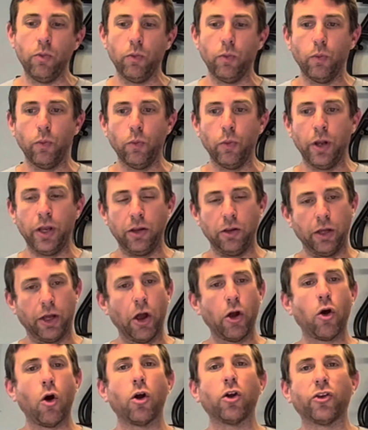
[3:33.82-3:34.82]
when the
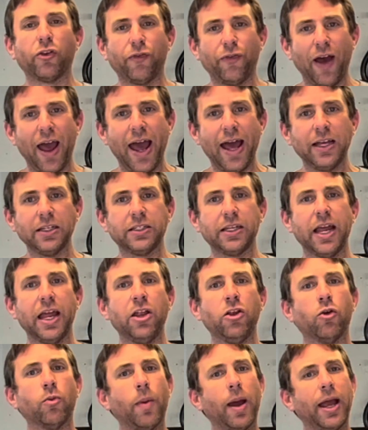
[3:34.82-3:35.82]
go-kart's fast and
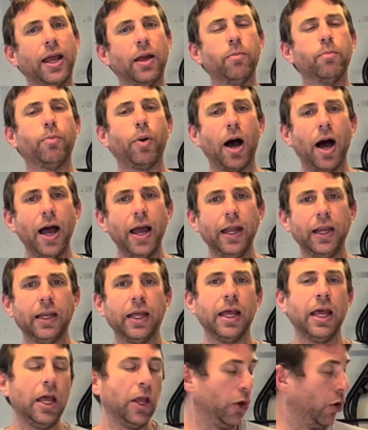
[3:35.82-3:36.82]
you're making bite,
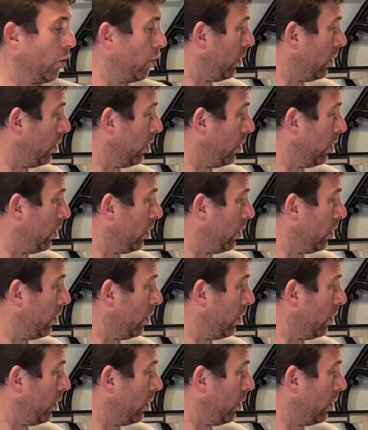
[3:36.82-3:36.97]
your